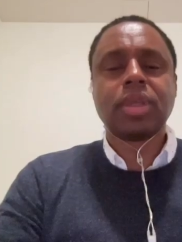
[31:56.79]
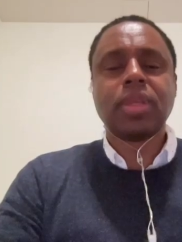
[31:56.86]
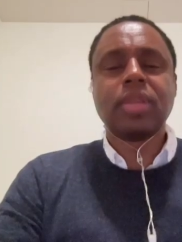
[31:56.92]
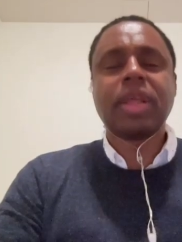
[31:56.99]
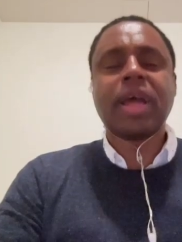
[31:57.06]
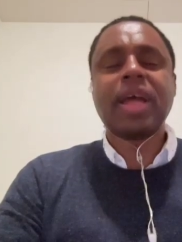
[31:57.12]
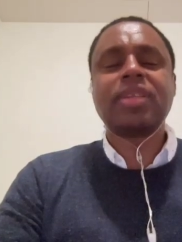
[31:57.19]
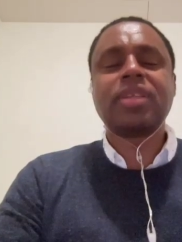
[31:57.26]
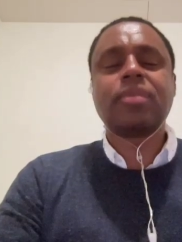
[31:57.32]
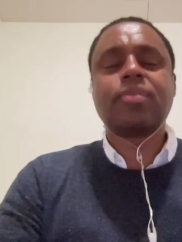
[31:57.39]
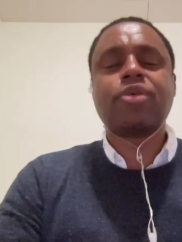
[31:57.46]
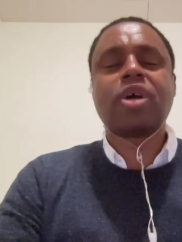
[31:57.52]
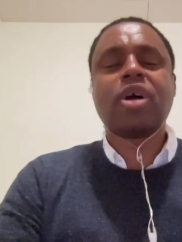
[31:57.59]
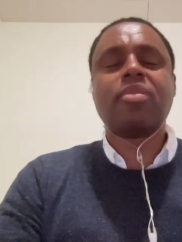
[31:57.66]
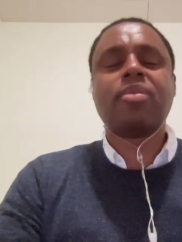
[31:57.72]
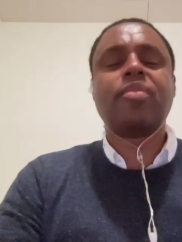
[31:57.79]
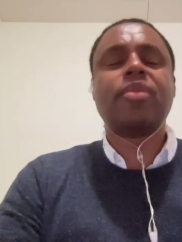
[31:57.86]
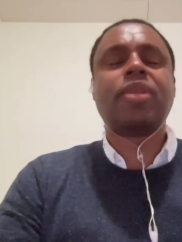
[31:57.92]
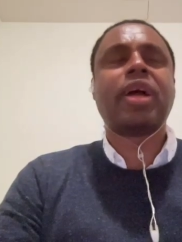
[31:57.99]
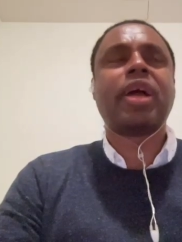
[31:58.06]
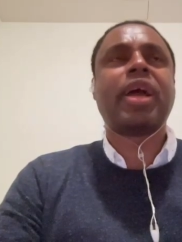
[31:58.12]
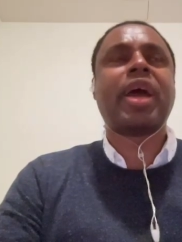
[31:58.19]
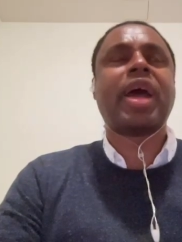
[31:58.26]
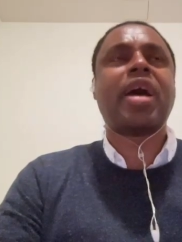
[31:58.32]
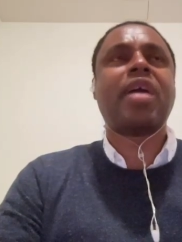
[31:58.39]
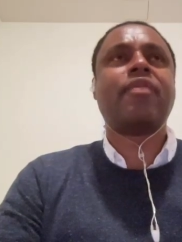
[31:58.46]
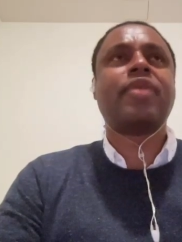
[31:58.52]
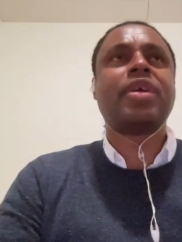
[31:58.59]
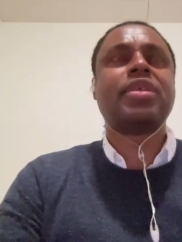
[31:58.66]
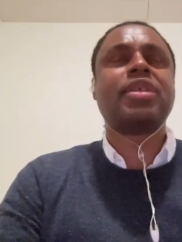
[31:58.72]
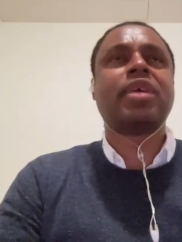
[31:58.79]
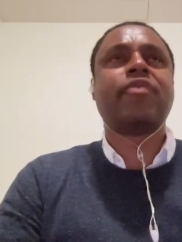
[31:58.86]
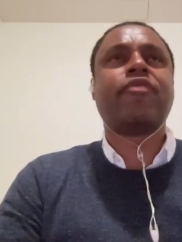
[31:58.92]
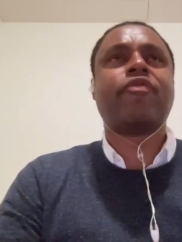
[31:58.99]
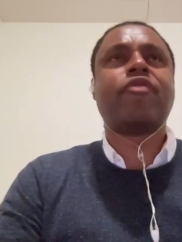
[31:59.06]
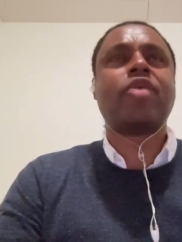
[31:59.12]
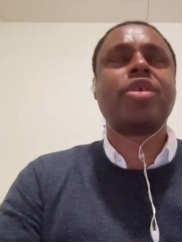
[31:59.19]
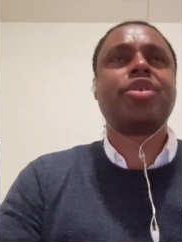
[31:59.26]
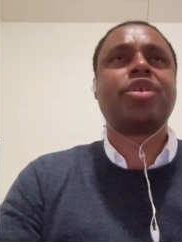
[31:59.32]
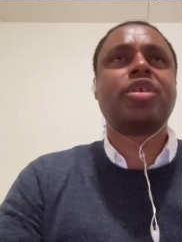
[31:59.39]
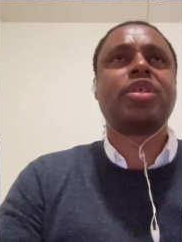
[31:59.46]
That's a problem that I have as a French